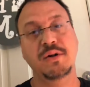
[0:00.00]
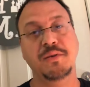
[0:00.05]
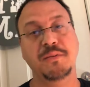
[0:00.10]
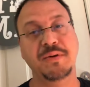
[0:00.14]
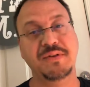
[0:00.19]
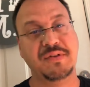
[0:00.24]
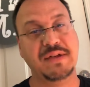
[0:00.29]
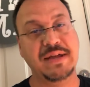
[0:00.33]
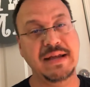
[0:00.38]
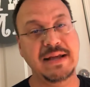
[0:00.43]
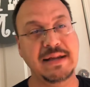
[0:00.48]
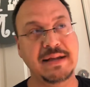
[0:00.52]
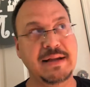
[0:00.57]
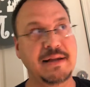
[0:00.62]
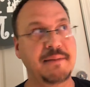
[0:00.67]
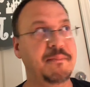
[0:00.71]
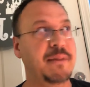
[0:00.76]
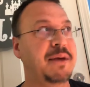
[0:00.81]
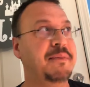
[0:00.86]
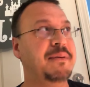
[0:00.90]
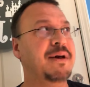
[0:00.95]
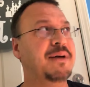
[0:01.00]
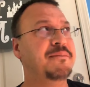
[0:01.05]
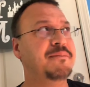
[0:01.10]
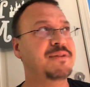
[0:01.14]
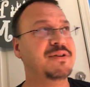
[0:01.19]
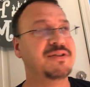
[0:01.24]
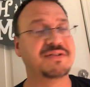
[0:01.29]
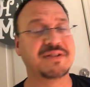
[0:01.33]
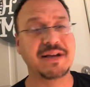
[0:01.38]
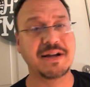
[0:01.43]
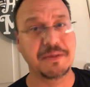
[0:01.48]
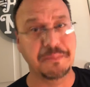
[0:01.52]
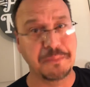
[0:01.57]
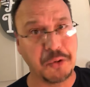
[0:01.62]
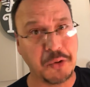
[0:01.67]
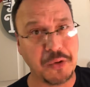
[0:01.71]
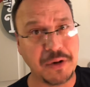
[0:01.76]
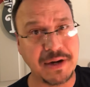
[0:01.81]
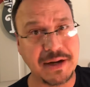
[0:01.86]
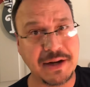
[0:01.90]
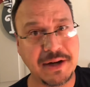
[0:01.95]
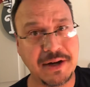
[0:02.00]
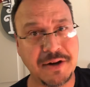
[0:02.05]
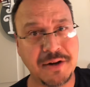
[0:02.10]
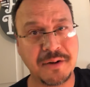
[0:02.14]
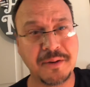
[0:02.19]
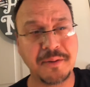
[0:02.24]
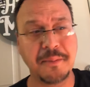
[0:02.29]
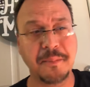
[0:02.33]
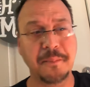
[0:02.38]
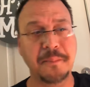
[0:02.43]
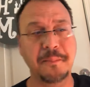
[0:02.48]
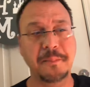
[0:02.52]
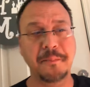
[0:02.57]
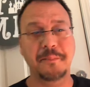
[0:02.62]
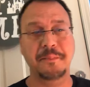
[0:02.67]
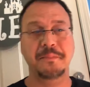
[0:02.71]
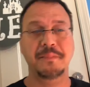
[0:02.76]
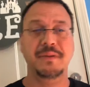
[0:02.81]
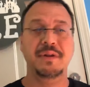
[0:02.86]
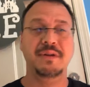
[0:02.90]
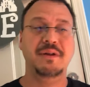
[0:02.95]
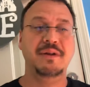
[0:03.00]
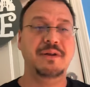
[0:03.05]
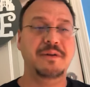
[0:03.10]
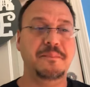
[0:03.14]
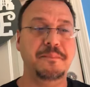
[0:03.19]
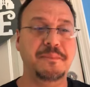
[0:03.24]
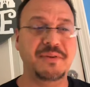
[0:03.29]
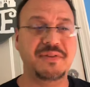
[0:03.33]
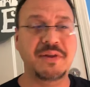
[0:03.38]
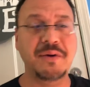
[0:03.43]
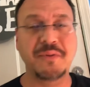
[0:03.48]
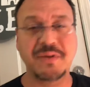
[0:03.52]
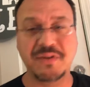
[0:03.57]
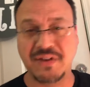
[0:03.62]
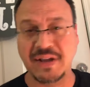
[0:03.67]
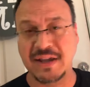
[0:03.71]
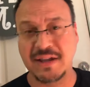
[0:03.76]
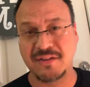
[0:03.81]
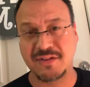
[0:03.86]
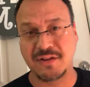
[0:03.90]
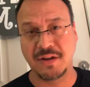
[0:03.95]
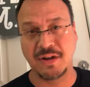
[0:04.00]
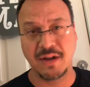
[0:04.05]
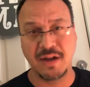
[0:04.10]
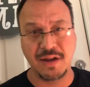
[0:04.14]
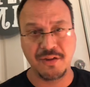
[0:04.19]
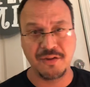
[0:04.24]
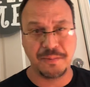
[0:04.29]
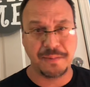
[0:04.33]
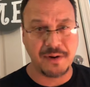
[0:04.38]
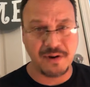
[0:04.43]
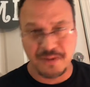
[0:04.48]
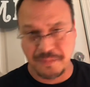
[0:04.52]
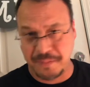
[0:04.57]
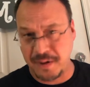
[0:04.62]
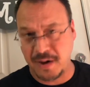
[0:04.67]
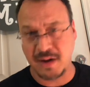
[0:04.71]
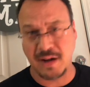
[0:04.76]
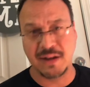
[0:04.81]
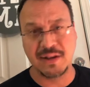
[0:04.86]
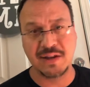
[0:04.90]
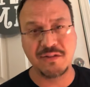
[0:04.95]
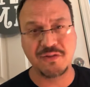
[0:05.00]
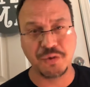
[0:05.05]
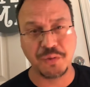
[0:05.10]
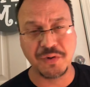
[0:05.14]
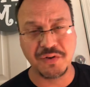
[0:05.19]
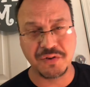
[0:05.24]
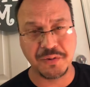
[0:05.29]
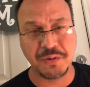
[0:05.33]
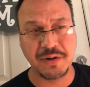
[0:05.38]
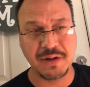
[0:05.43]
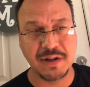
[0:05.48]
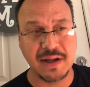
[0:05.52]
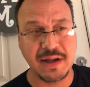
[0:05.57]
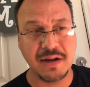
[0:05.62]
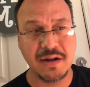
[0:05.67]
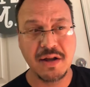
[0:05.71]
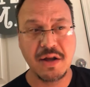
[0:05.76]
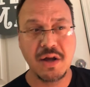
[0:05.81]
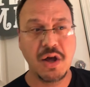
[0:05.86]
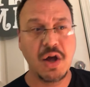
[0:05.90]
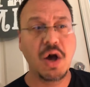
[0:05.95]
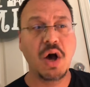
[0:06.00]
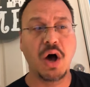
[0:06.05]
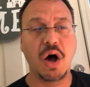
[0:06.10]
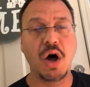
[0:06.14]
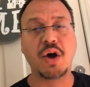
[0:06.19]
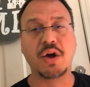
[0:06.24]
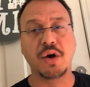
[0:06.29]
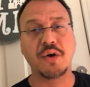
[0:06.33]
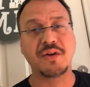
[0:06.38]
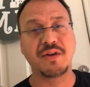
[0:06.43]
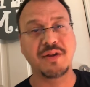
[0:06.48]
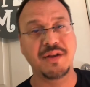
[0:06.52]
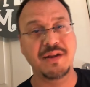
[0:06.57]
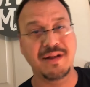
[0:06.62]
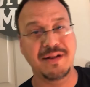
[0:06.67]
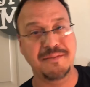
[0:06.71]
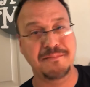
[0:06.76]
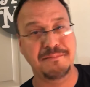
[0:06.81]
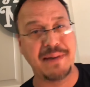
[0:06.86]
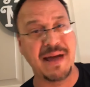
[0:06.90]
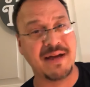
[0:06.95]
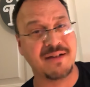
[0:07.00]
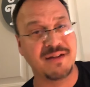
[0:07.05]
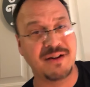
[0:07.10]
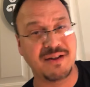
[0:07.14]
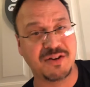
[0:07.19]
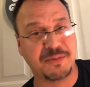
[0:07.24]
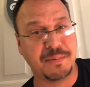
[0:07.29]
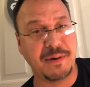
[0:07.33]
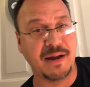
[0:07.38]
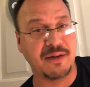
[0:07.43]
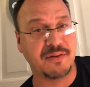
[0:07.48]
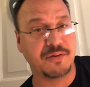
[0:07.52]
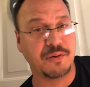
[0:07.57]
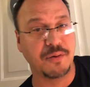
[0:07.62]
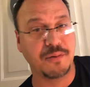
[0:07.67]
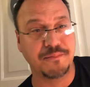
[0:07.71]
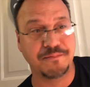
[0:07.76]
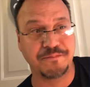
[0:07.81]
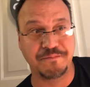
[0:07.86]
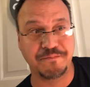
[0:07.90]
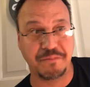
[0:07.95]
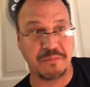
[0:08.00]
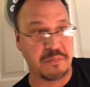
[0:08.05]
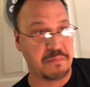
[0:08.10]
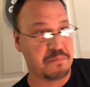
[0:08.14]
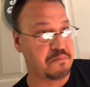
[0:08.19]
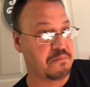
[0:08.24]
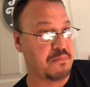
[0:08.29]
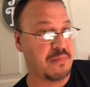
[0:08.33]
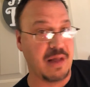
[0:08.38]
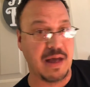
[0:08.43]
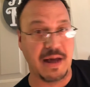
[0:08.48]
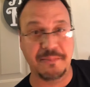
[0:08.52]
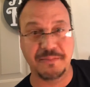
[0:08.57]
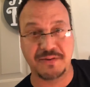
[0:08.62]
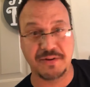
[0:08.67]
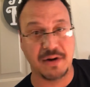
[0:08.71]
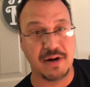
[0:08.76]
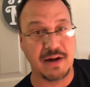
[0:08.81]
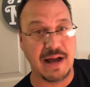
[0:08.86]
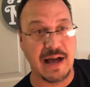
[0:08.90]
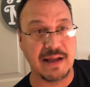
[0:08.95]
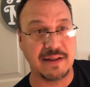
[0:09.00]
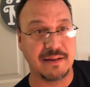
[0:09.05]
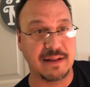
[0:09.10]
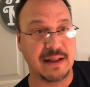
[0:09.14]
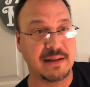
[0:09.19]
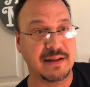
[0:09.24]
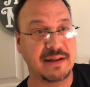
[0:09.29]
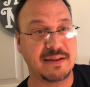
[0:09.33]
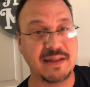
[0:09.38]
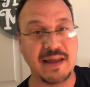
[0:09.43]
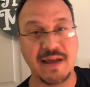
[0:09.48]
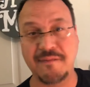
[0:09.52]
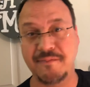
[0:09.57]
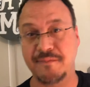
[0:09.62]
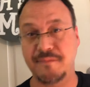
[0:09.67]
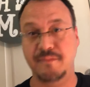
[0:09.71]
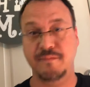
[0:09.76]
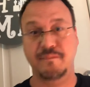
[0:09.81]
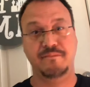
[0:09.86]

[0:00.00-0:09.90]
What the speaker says: once again, maybe I'm just kind of boring here, but then once I hit the other part of the park, I leave Toy Story Land, I'll go to Backlot Express. I'm sorry, I like to have